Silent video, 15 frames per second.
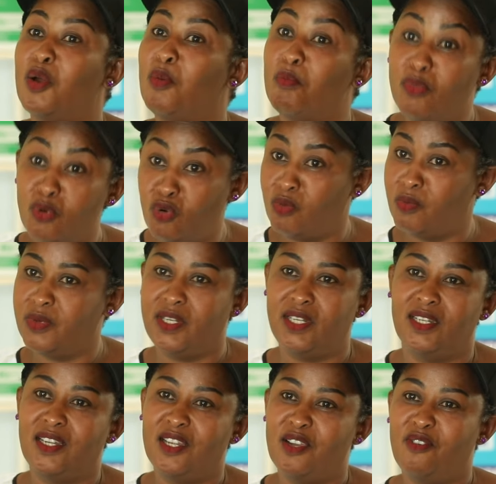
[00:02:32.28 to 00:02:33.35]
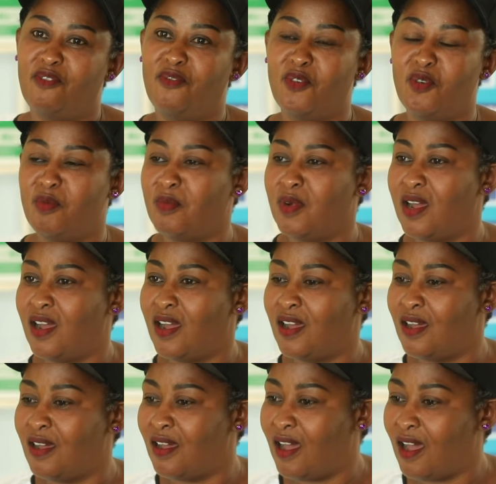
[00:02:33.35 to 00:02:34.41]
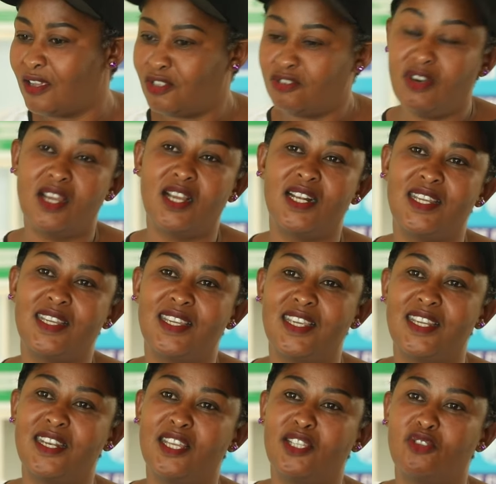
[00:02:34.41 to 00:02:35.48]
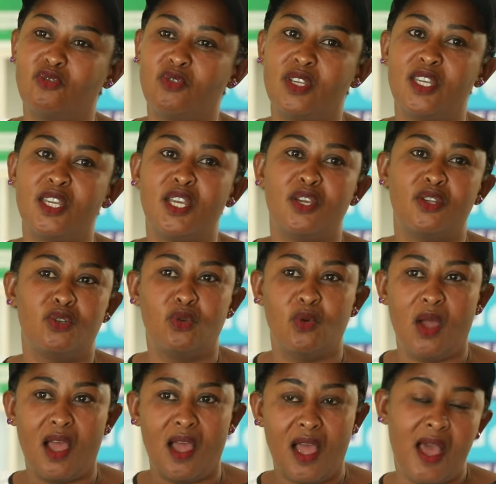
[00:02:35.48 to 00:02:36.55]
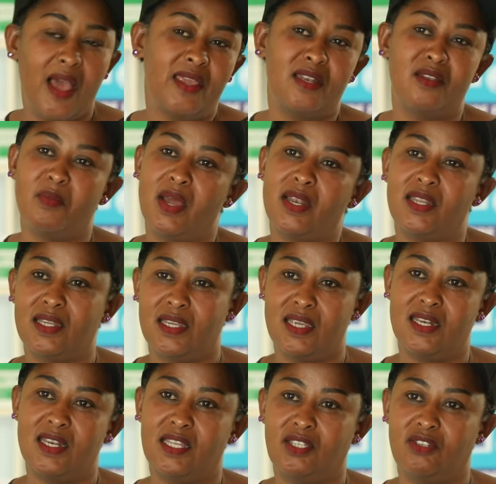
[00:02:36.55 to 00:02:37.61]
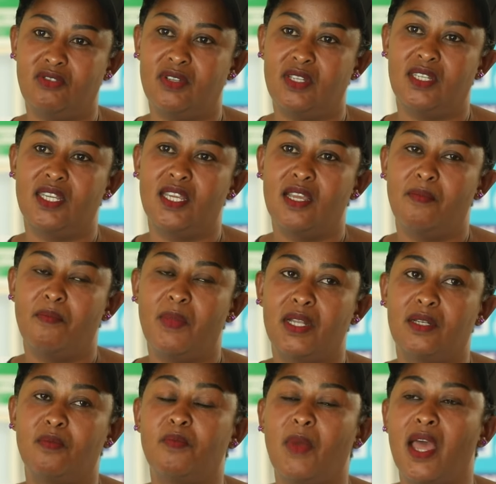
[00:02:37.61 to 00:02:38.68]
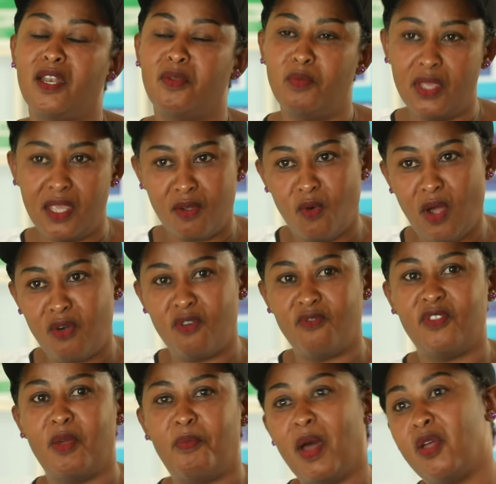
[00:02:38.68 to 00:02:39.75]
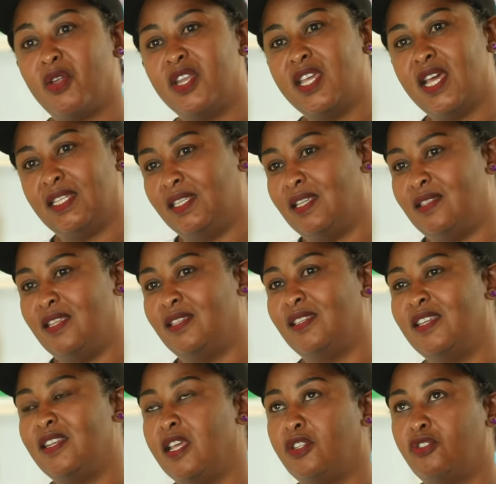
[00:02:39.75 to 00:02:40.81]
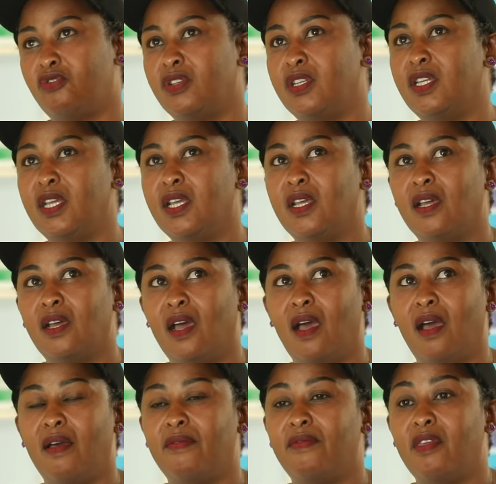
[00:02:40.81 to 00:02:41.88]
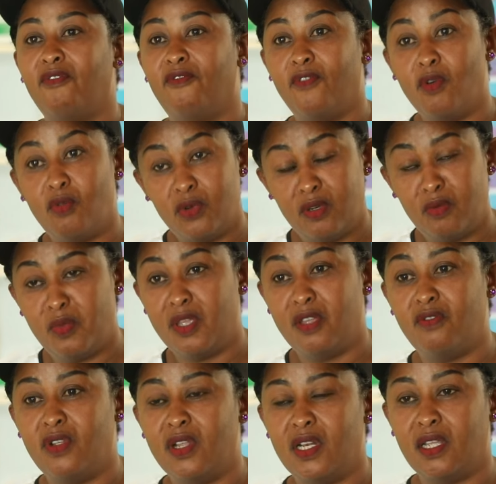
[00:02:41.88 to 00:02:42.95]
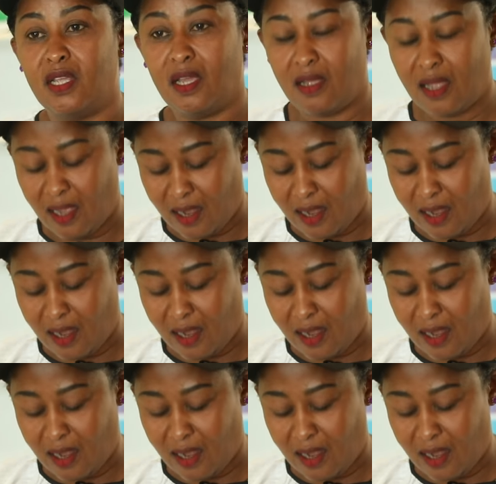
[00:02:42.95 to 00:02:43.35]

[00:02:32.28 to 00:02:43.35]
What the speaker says: bloomed from a struggling industry to a high demanding industry. And being one of the pioneers in this industry, they found me really